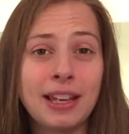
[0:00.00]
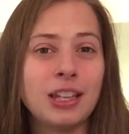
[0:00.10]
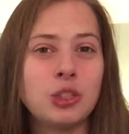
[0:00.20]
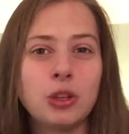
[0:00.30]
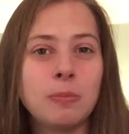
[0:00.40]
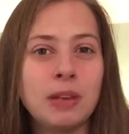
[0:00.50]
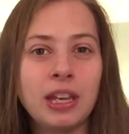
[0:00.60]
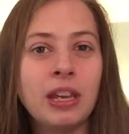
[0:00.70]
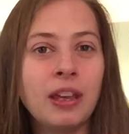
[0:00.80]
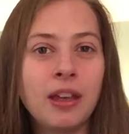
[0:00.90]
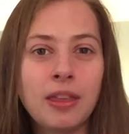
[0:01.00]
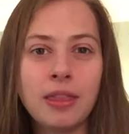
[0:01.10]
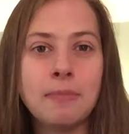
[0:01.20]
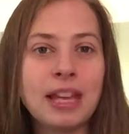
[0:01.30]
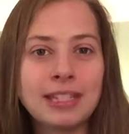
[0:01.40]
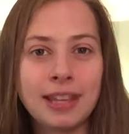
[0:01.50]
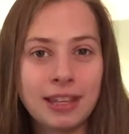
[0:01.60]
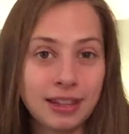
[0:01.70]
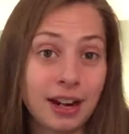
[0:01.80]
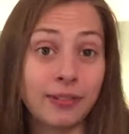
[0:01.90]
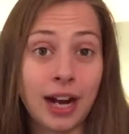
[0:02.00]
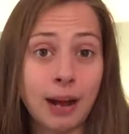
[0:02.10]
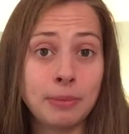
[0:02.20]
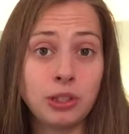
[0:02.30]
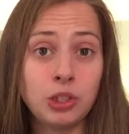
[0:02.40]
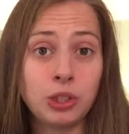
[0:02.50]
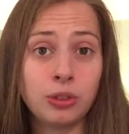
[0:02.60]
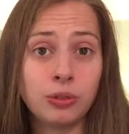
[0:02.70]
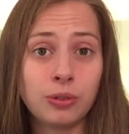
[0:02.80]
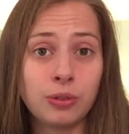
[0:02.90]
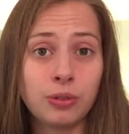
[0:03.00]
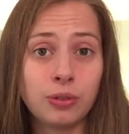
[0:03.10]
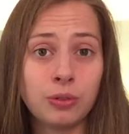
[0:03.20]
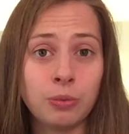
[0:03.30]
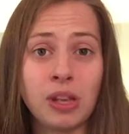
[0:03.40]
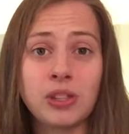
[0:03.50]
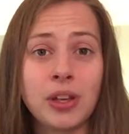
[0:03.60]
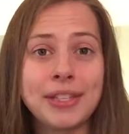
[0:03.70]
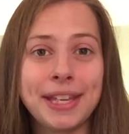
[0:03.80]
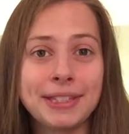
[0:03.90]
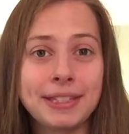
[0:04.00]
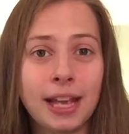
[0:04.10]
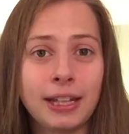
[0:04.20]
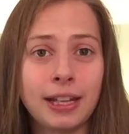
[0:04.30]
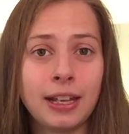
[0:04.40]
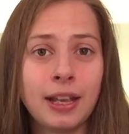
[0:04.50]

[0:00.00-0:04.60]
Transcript: It's going to be the best thing that ever happened to you when it's all said and done.